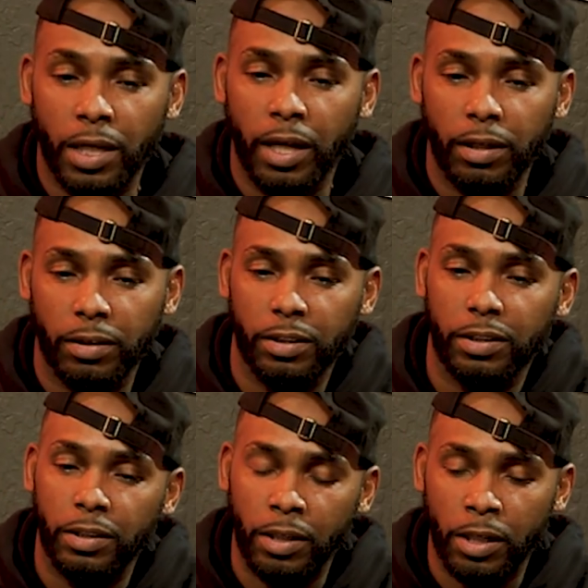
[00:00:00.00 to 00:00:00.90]
Like,
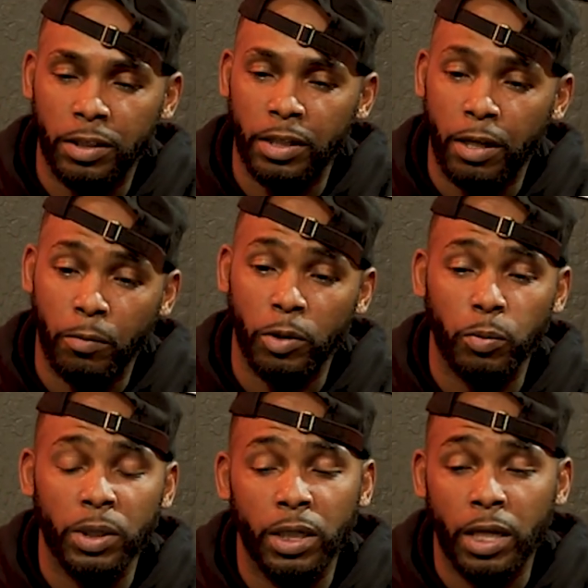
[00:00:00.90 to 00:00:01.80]
you know what I'm saying?
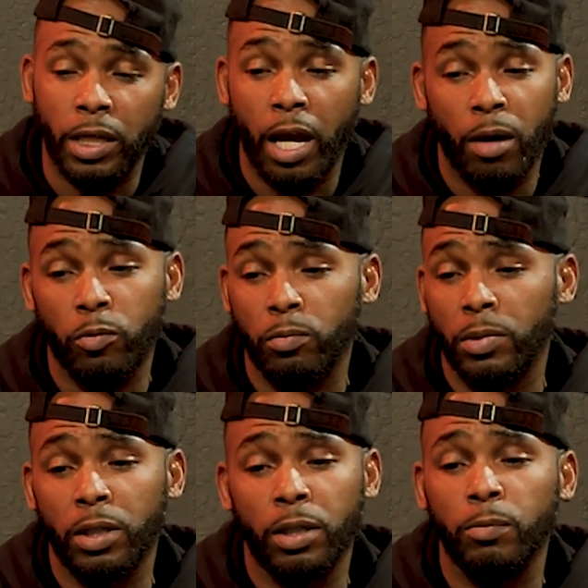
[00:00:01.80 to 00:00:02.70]
Once we did that album
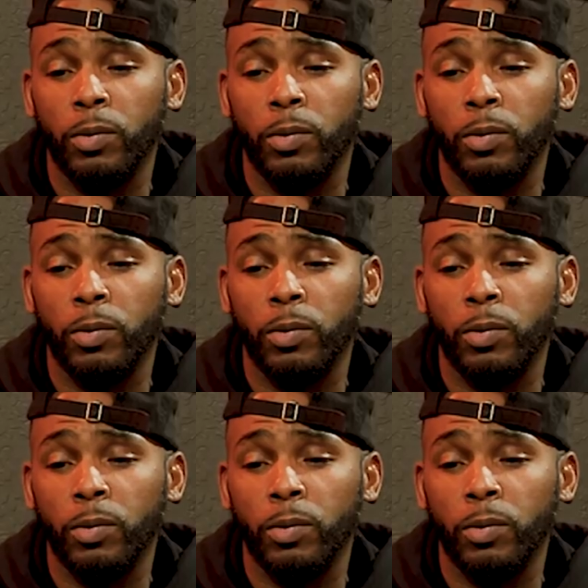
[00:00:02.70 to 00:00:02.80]
and